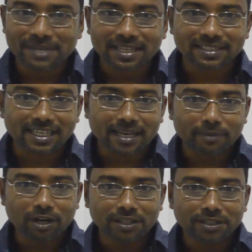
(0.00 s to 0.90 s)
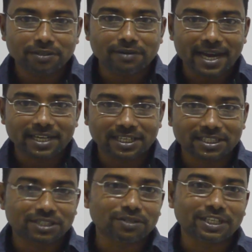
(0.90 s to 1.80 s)
that I'm going to
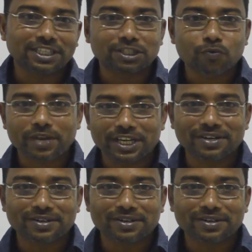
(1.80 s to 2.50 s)
address you in this video.